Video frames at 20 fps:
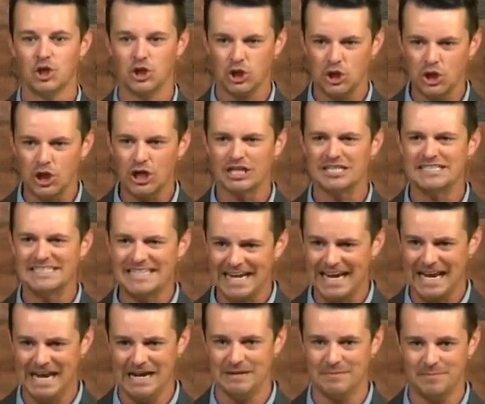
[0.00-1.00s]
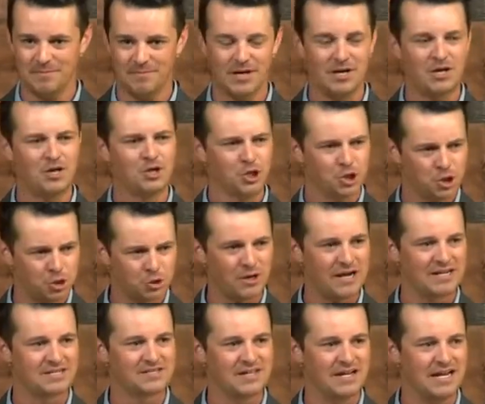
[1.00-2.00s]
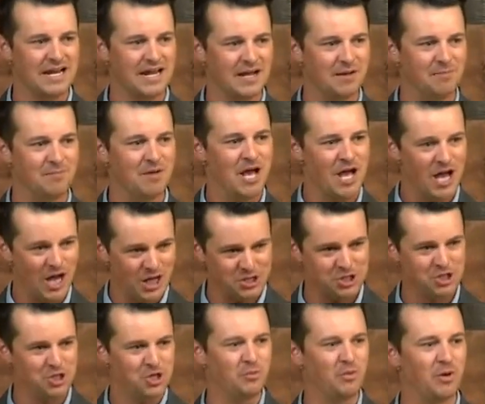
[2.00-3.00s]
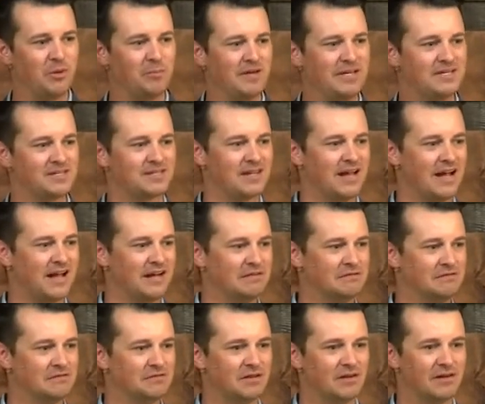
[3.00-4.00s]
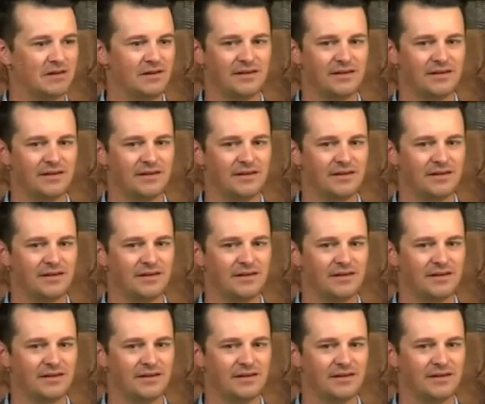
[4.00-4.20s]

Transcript: look to him, trust in him, and you will be saved.